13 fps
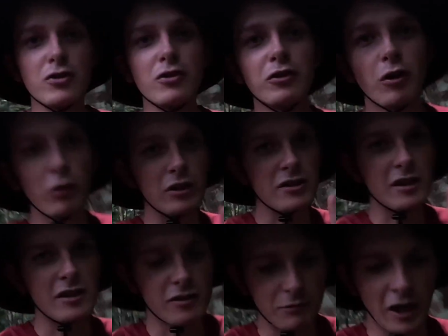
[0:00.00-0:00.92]
You could totally
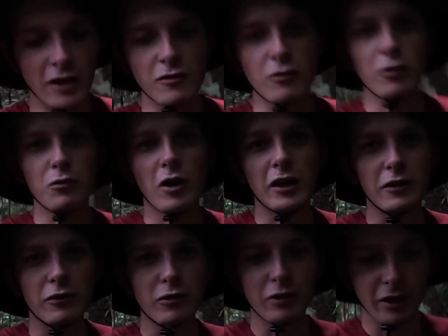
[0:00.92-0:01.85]
see some dinosaurs walking
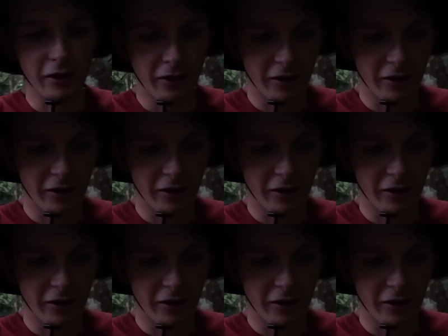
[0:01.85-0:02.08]
through here.